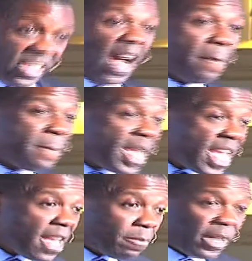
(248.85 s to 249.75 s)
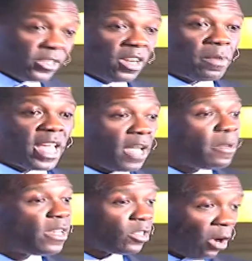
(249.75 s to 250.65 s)
not me, but it's going to be him.
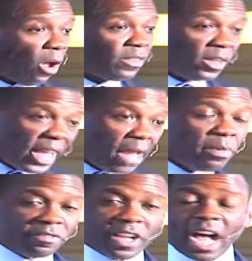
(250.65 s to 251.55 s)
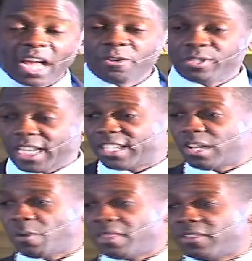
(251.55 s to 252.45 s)
He's called the Lamb of God who takes
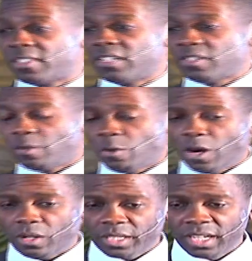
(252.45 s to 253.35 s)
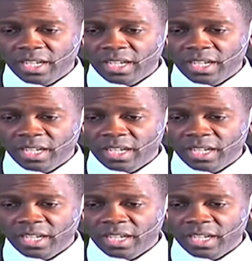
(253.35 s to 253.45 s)
away the sins of the world.